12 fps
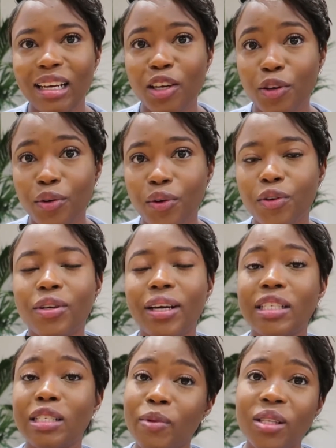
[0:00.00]
You know, you can
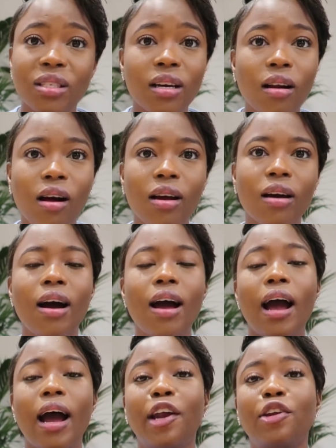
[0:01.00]
speak to your lawyer
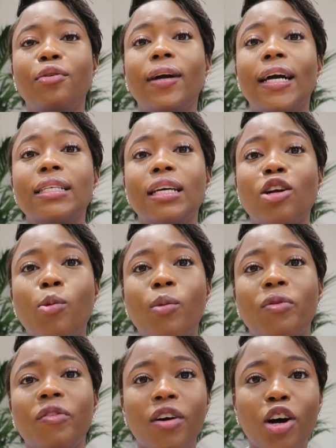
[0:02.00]
and you guys can come up
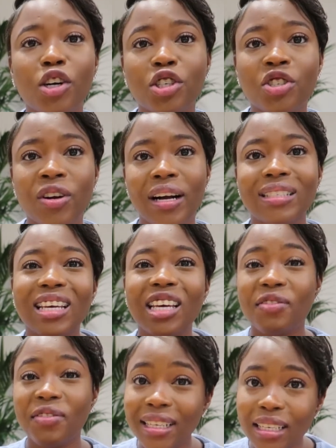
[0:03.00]
with a contract
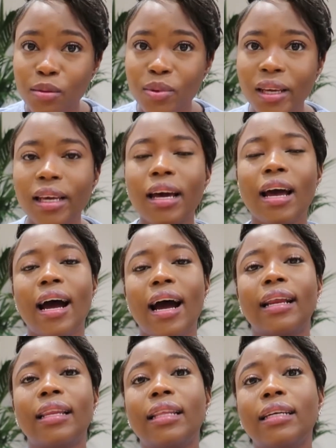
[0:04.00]
if need be,
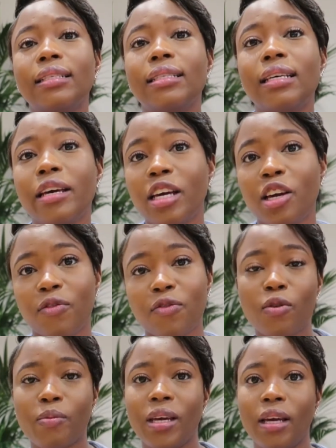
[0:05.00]
and then take it
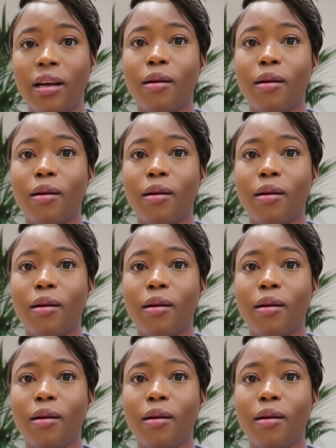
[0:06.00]
from here.